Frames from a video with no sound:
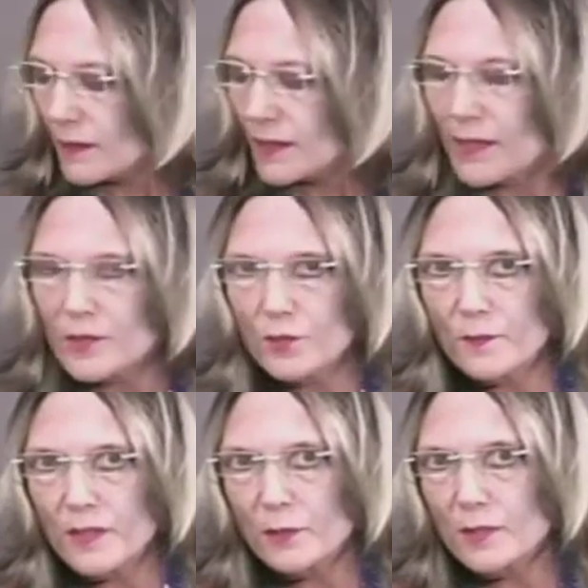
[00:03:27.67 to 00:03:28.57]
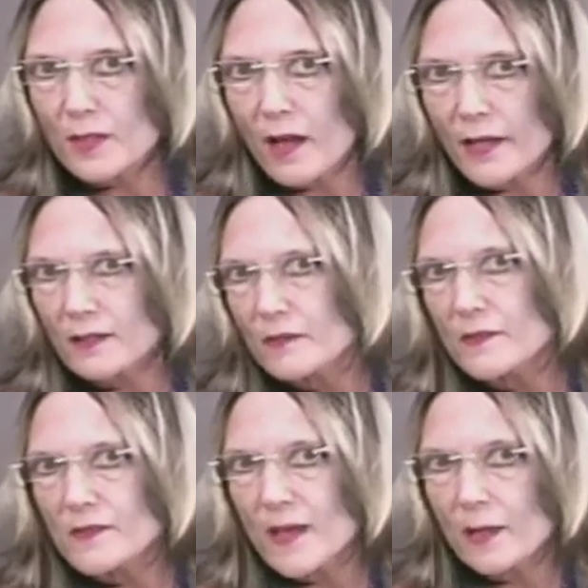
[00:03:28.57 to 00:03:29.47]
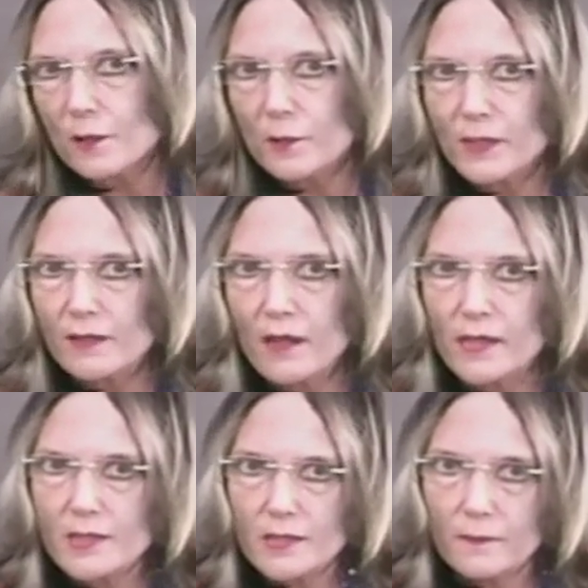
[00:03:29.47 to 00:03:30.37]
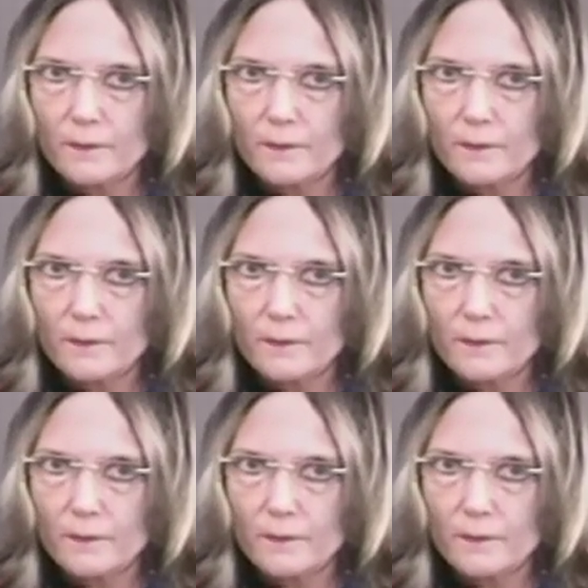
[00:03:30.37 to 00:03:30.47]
and I shall be your guide on this Halloween night.